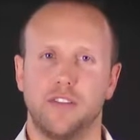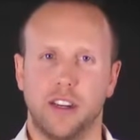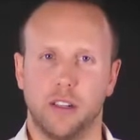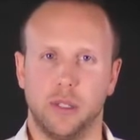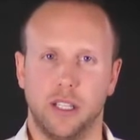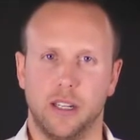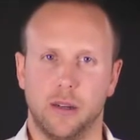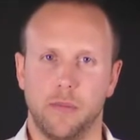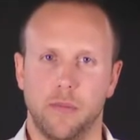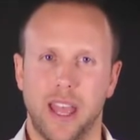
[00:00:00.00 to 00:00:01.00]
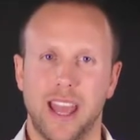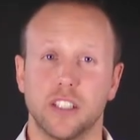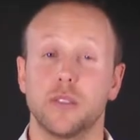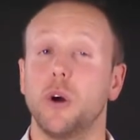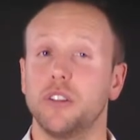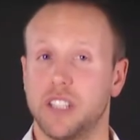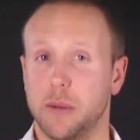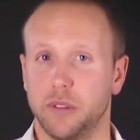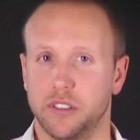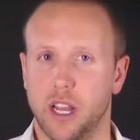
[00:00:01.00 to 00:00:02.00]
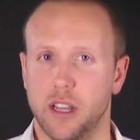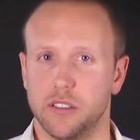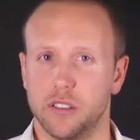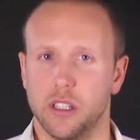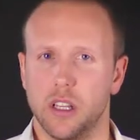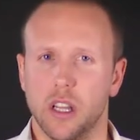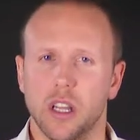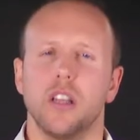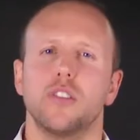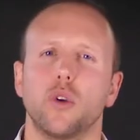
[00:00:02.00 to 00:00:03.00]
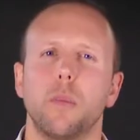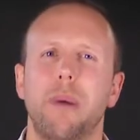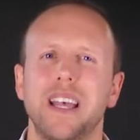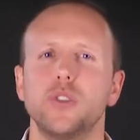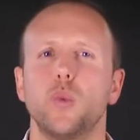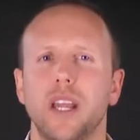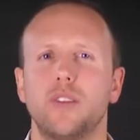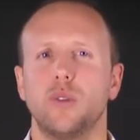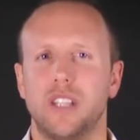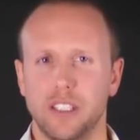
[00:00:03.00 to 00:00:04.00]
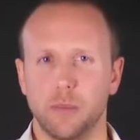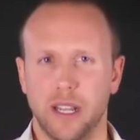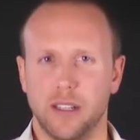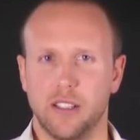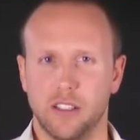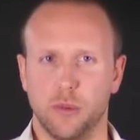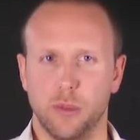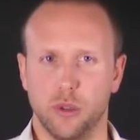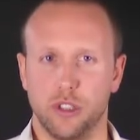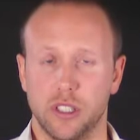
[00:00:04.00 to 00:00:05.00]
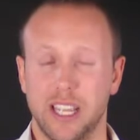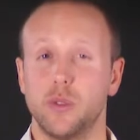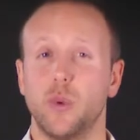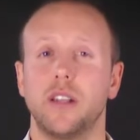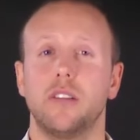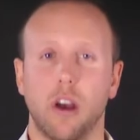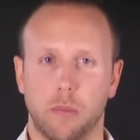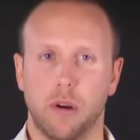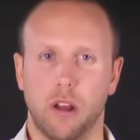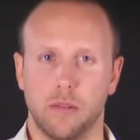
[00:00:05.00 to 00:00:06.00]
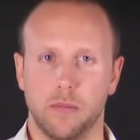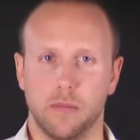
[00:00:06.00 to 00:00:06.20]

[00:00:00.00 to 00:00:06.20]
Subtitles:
variable here, and a small sample size. So the best way to display the distribution is with a dot plot.